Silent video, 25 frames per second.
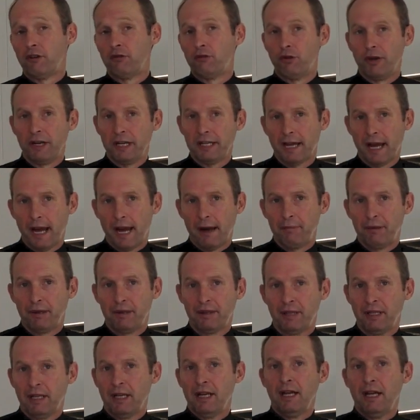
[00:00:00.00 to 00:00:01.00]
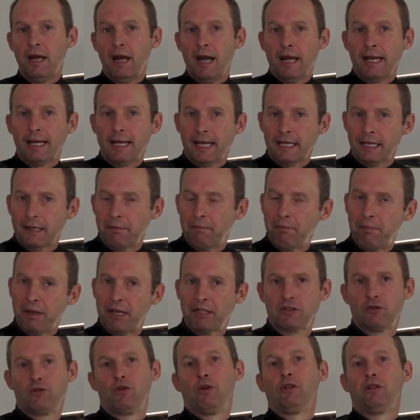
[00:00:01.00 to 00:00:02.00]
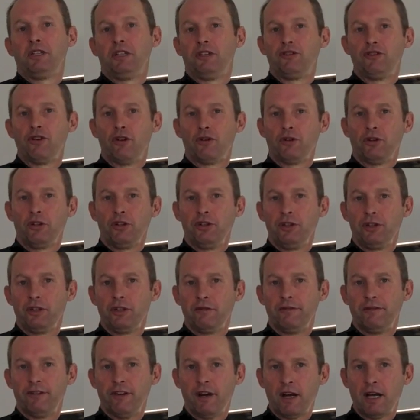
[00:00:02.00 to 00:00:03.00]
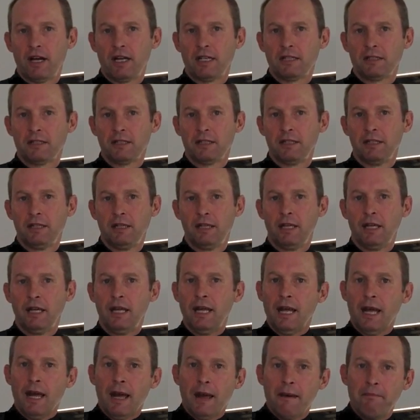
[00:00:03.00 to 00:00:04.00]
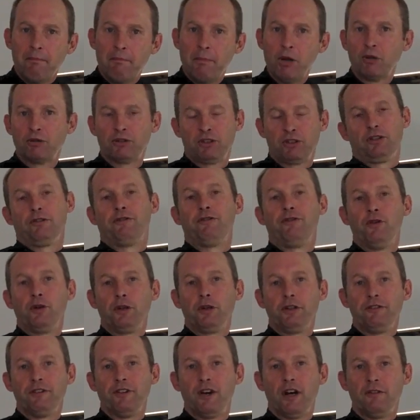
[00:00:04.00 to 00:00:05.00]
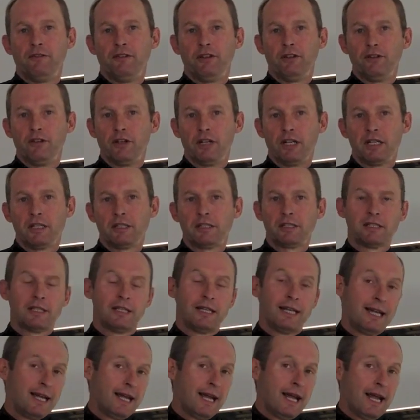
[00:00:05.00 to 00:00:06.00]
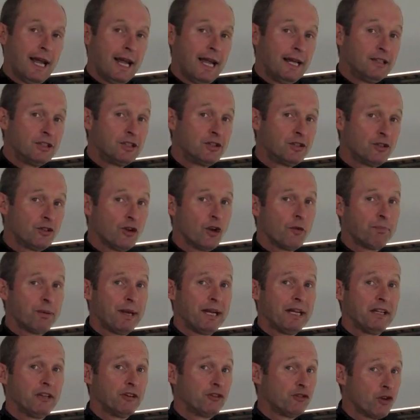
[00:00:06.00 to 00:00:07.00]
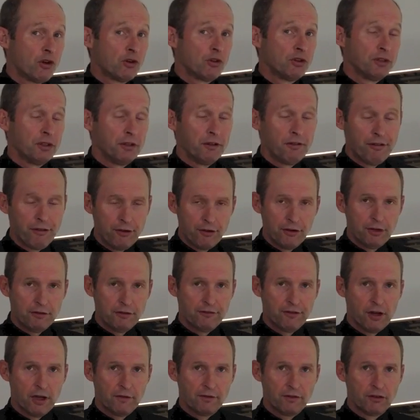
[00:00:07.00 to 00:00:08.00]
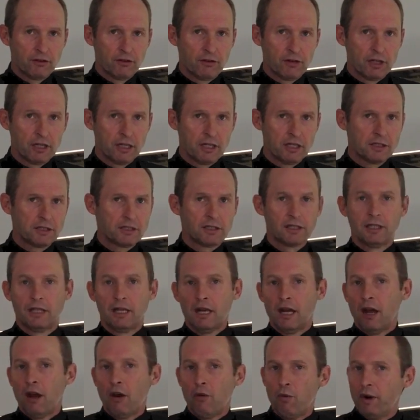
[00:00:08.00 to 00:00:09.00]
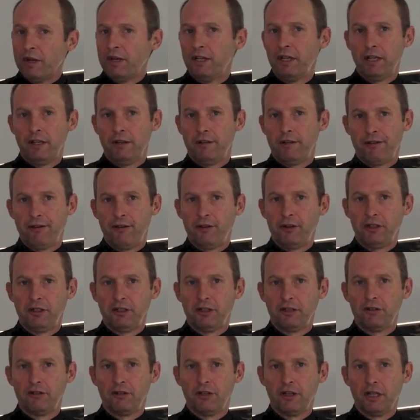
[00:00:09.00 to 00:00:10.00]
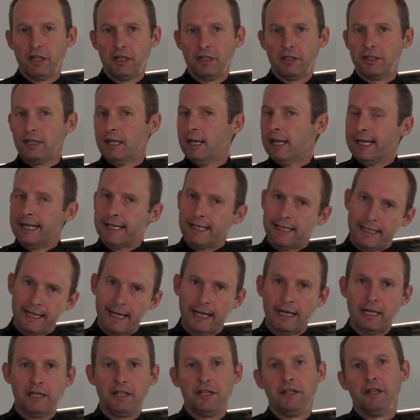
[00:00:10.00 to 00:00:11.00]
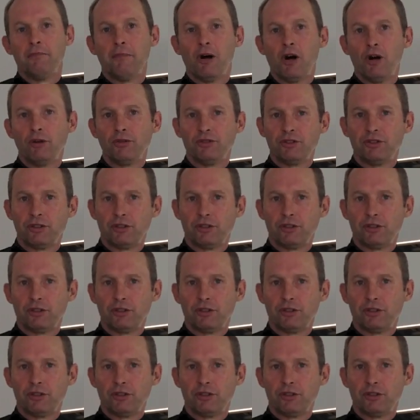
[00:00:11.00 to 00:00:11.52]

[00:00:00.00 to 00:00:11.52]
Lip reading: recap. Get the best quality chocolate you can find, melt it to 45 degrees, stop adding chocolate at 35 degrees. When you hit 30 degrees, get it in your molds as